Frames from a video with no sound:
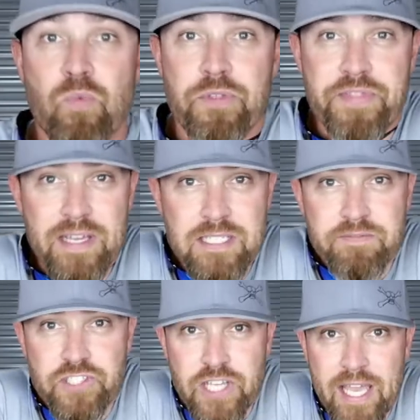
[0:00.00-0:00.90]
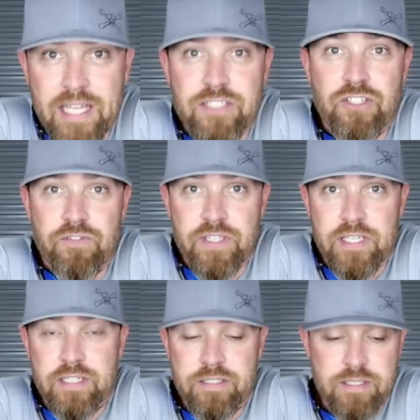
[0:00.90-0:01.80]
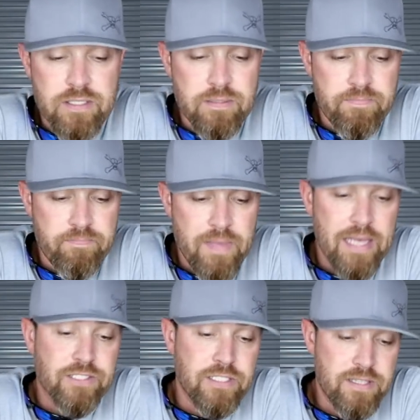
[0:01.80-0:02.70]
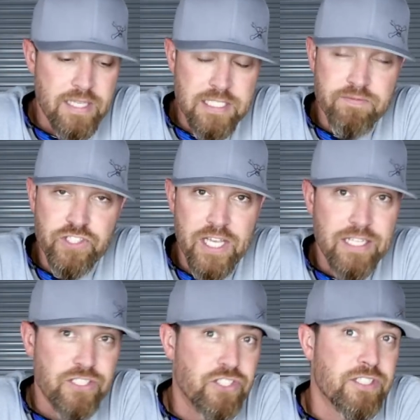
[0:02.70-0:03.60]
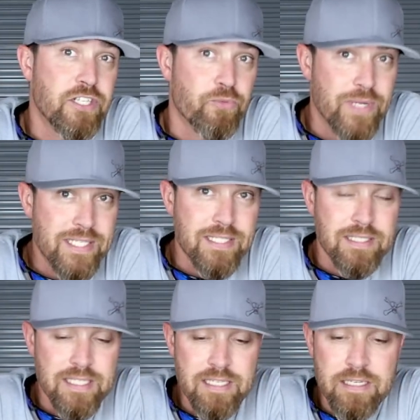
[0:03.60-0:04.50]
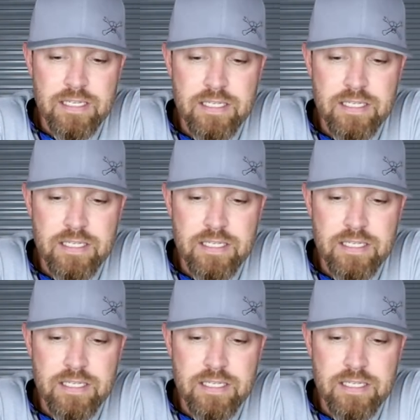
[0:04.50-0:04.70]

Well, things have changed over the years. Actually, things have changed just here recently.